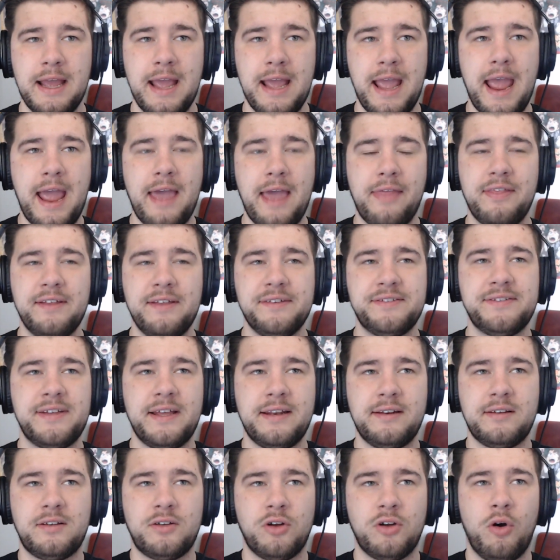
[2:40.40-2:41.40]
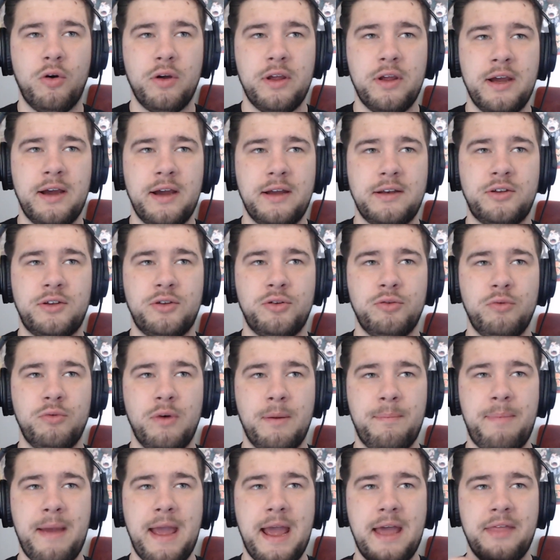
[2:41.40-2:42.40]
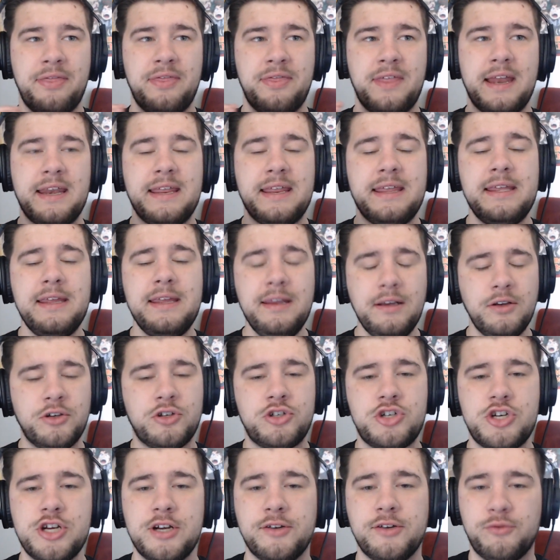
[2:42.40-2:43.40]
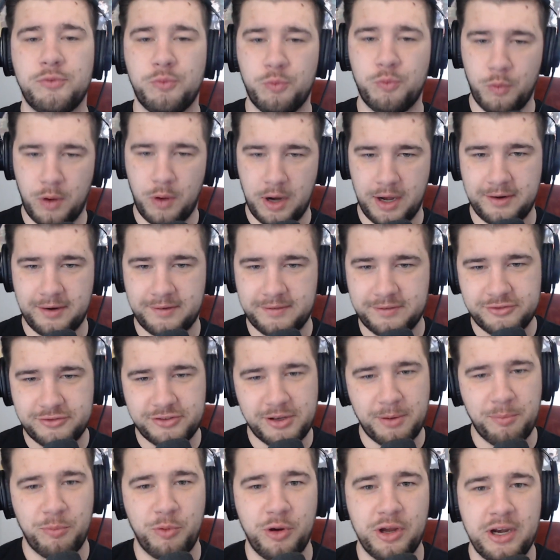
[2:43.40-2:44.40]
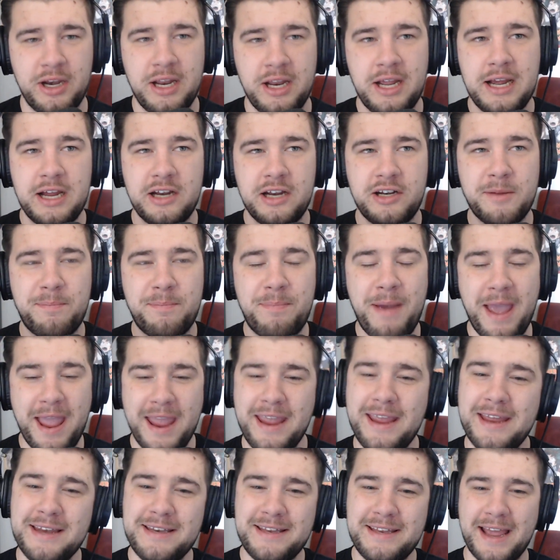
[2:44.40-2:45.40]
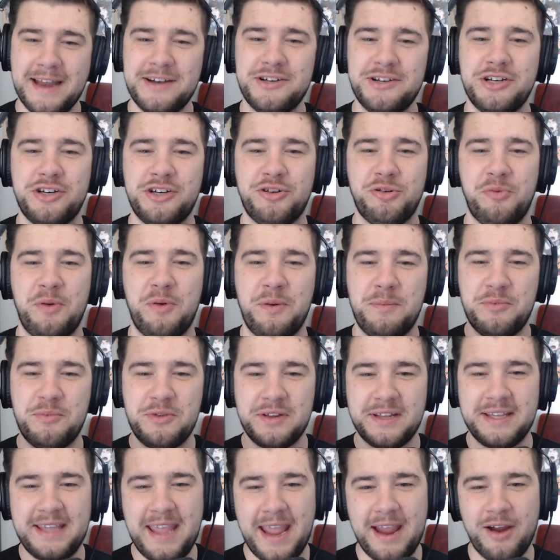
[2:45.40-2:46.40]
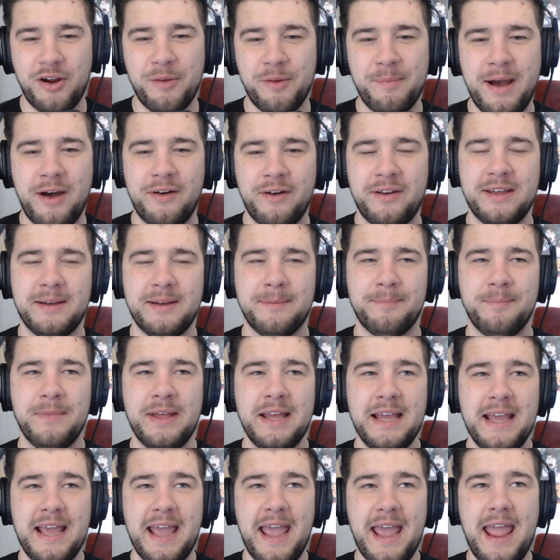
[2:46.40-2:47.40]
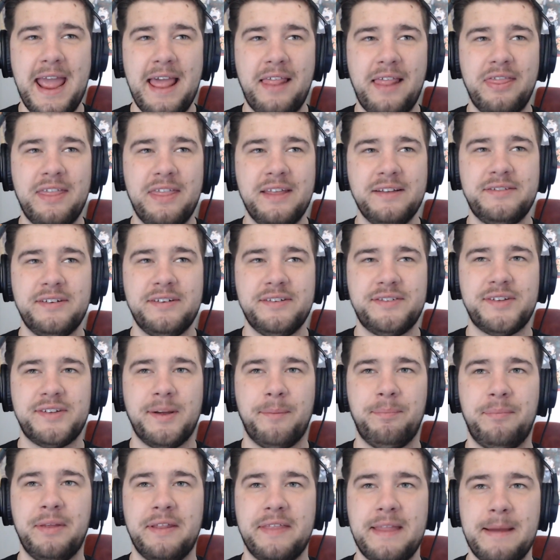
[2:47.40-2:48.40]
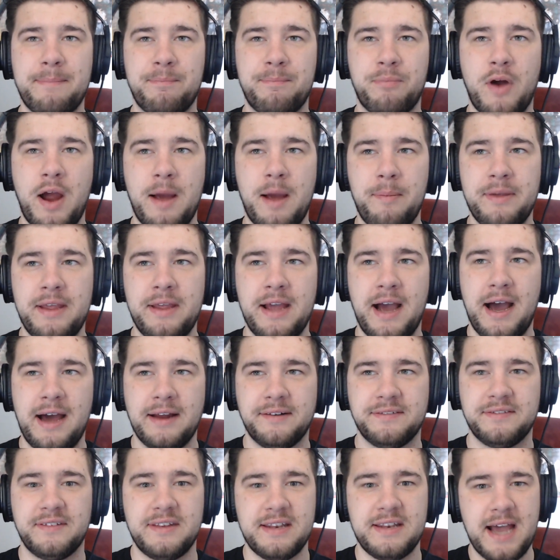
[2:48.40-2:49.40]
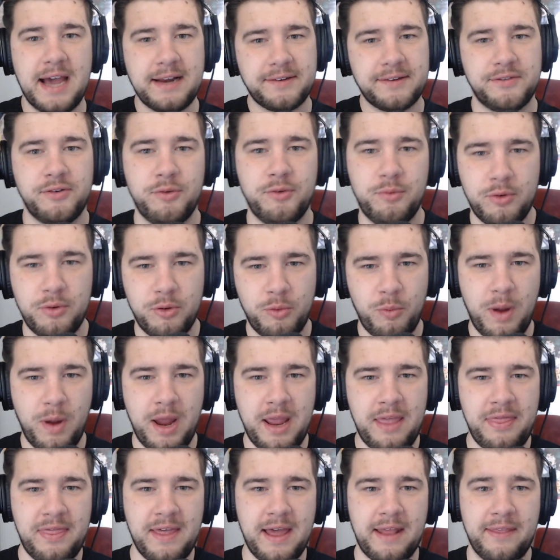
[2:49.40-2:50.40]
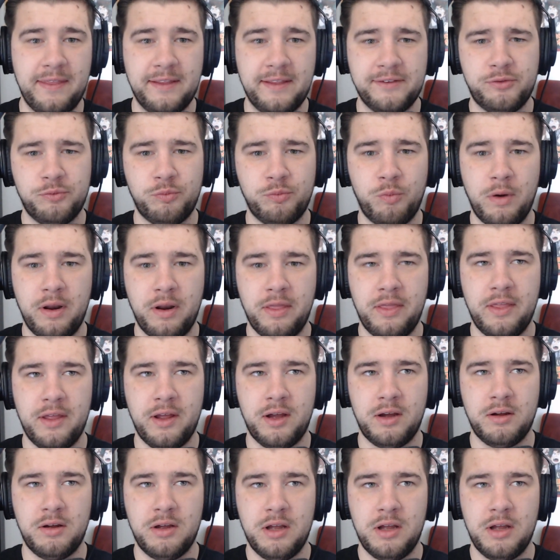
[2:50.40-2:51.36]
And this sent Toya to a path that he just wants someone to pay attention to him, to care about him. And this is something that probably haunts Natsu in a way, that this is one of the